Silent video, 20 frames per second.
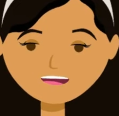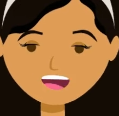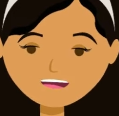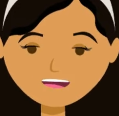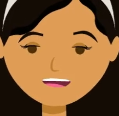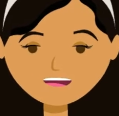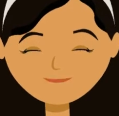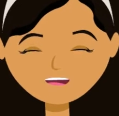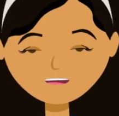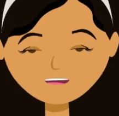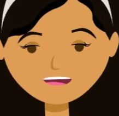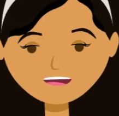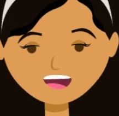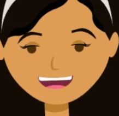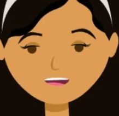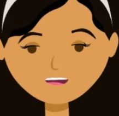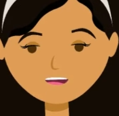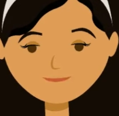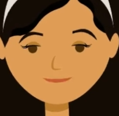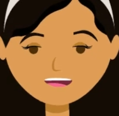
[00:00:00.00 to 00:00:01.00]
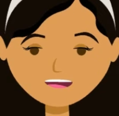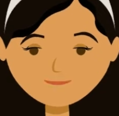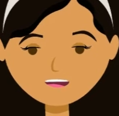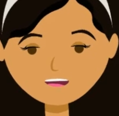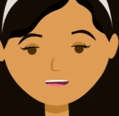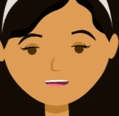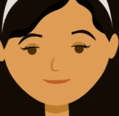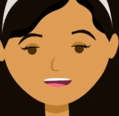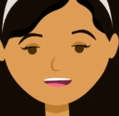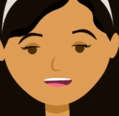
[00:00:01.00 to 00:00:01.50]
website.
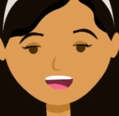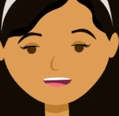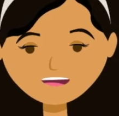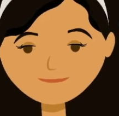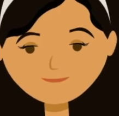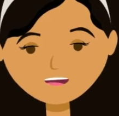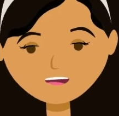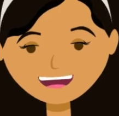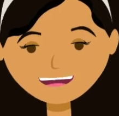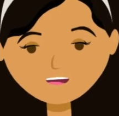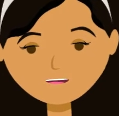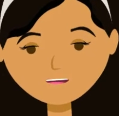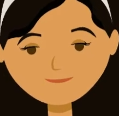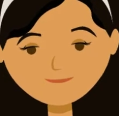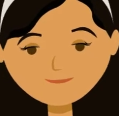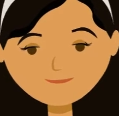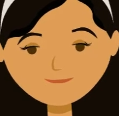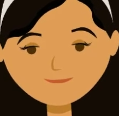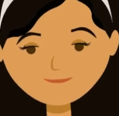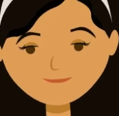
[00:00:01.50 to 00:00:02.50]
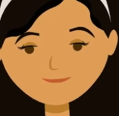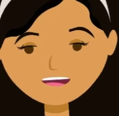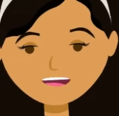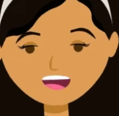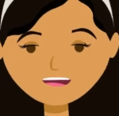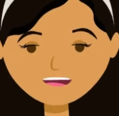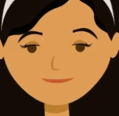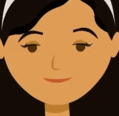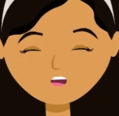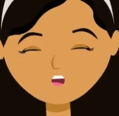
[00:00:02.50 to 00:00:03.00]
From here, you can download a
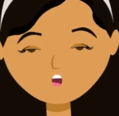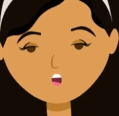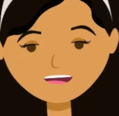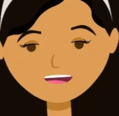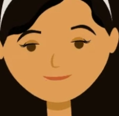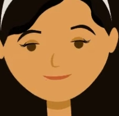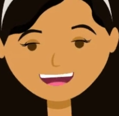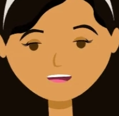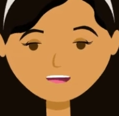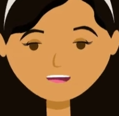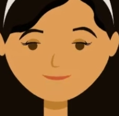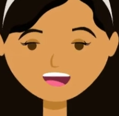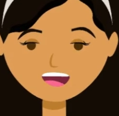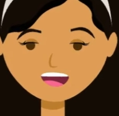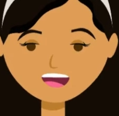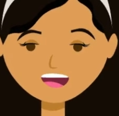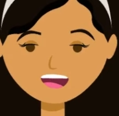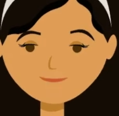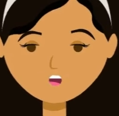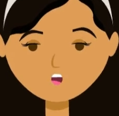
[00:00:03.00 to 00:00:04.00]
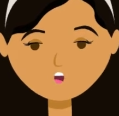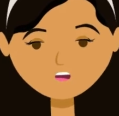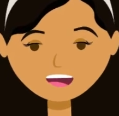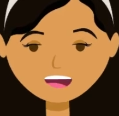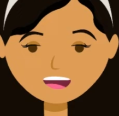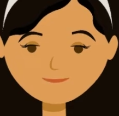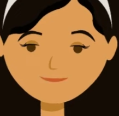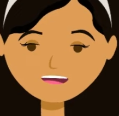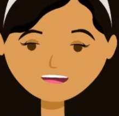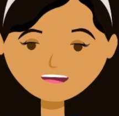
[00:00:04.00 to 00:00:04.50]
heat pump planner and a buying
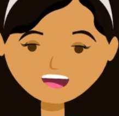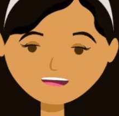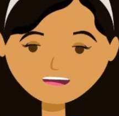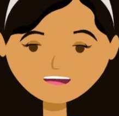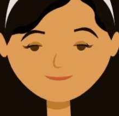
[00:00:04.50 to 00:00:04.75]
guide.